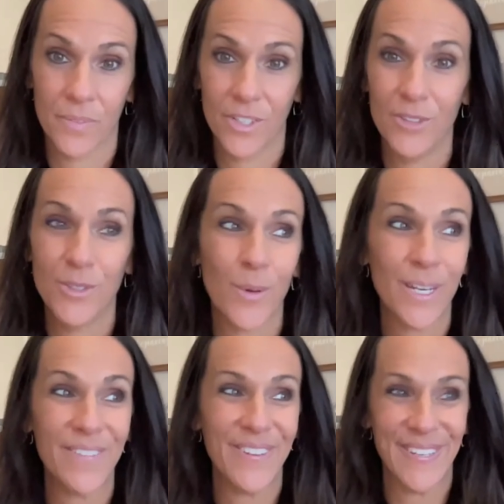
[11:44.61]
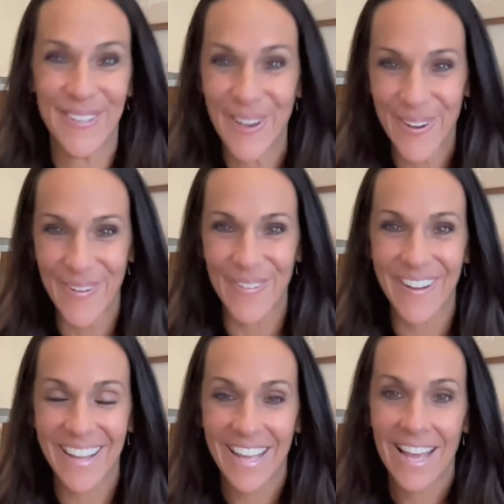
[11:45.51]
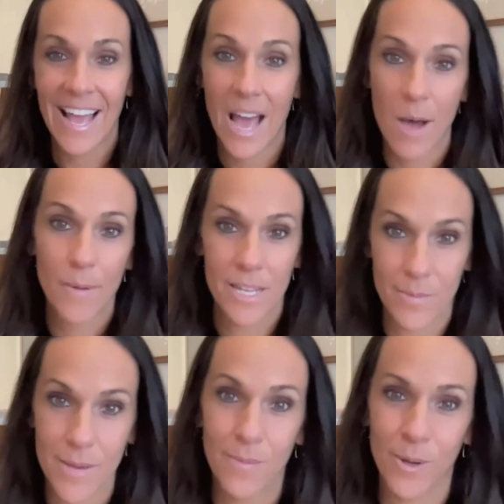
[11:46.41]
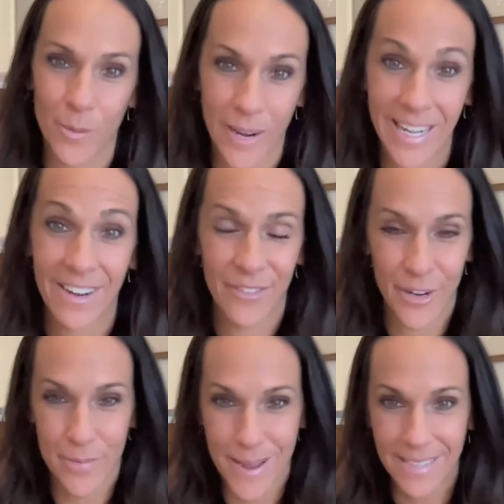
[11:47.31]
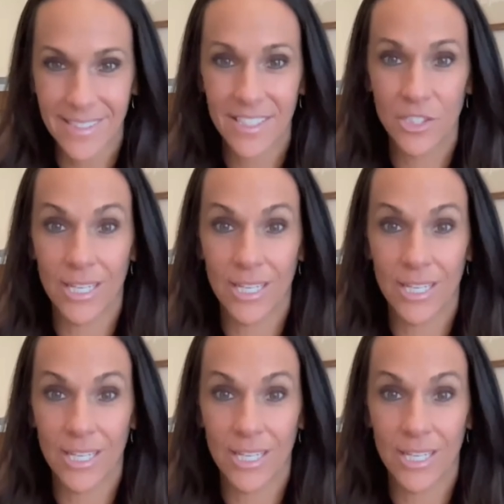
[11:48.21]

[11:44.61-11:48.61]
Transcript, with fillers: You don't even know how many people are waiting for your message